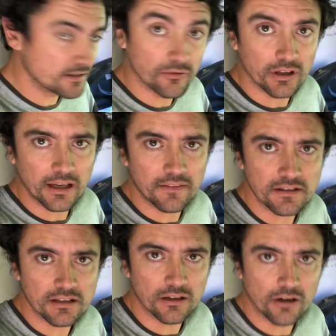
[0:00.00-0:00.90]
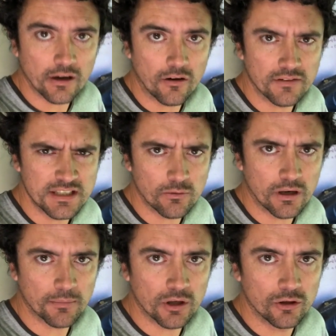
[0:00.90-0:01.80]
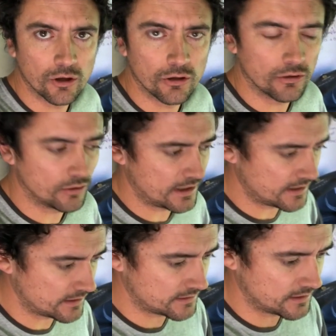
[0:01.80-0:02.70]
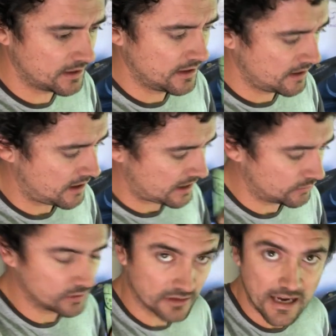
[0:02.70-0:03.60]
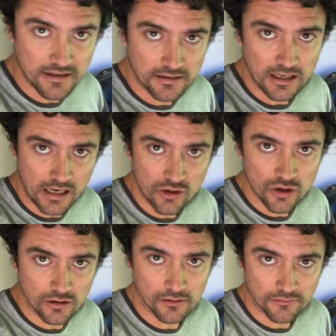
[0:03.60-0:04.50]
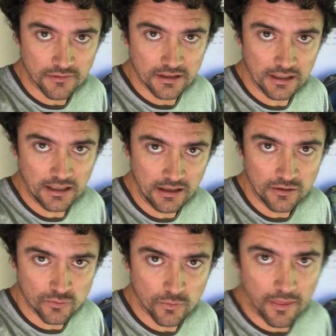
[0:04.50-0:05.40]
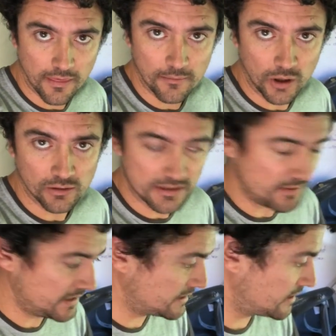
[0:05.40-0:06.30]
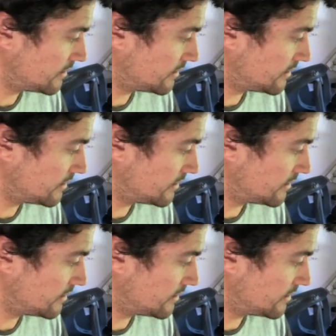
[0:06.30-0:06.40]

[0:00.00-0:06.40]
if we can get this thing going. Obviously what I'm going to do is I will test each of the leads with the multimeter.